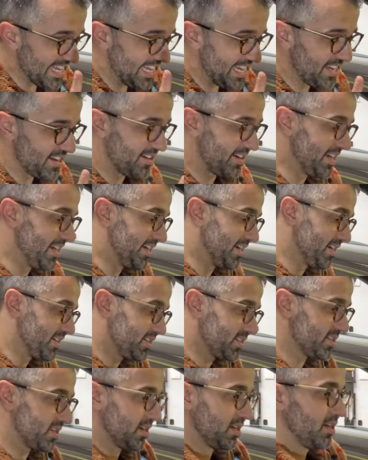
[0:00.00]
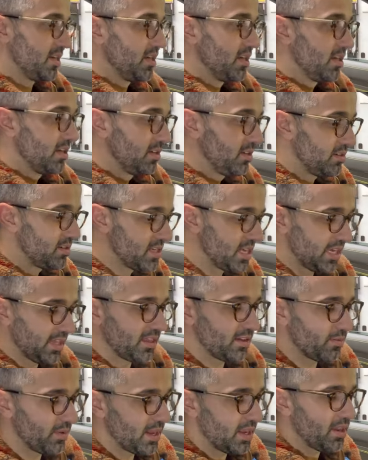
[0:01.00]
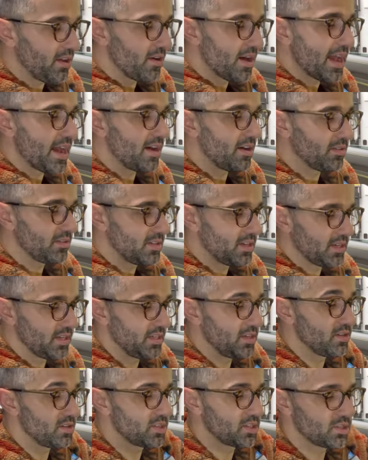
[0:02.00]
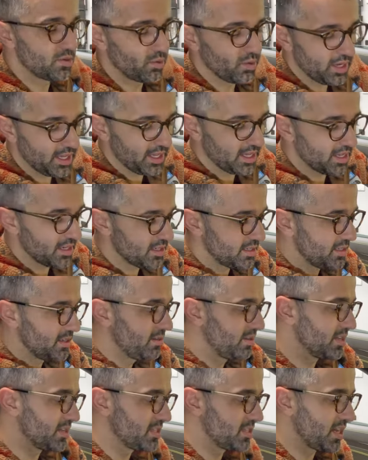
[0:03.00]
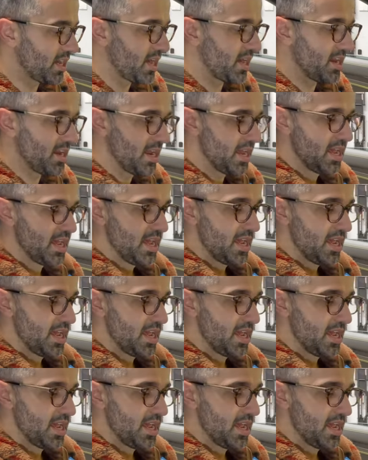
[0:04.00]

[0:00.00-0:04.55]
here is you take the radio out, you swing it to the side,